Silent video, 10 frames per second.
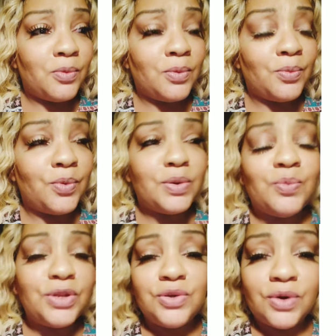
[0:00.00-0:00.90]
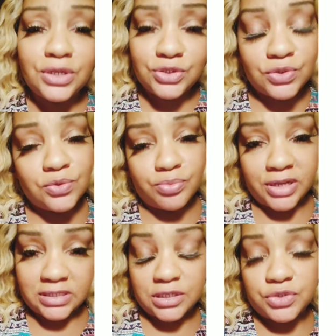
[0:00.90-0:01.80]
What, what are you going to do,
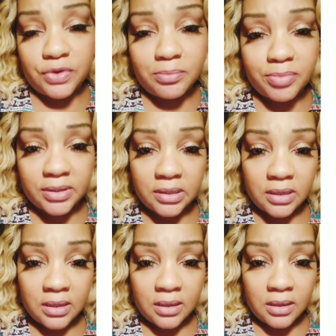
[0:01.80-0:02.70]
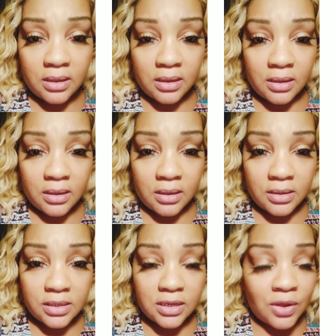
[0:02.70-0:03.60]
President Trump?
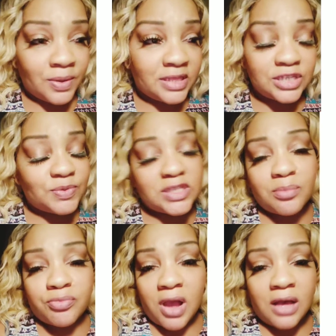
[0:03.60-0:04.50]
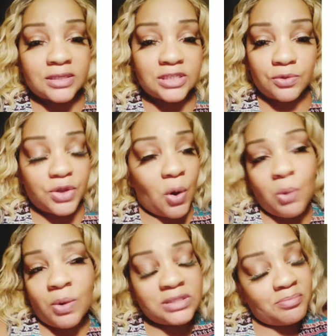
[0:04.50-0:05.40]
You know, this was the Bronx. So, no,
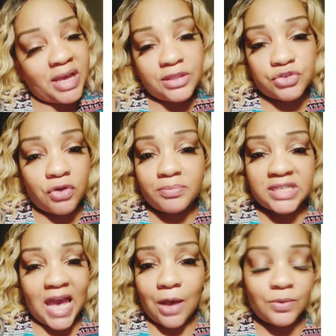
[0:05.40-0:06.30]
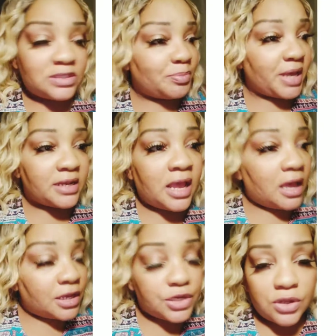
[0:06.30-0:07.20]
it wasn't by the Trump Towers, but,
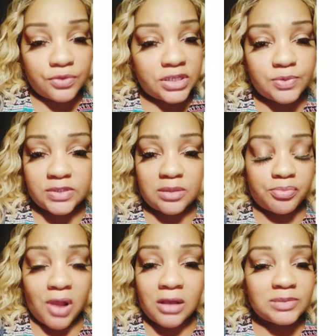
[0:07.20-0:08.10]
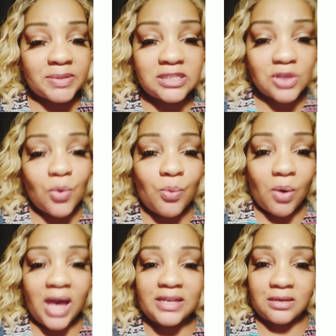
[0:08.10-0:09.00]
you know, this was the Bronx. But so
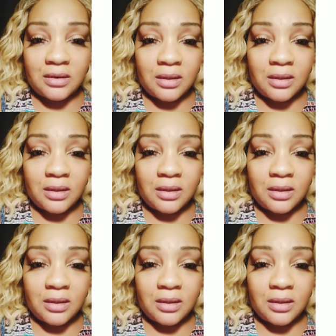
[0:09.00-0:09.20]
what?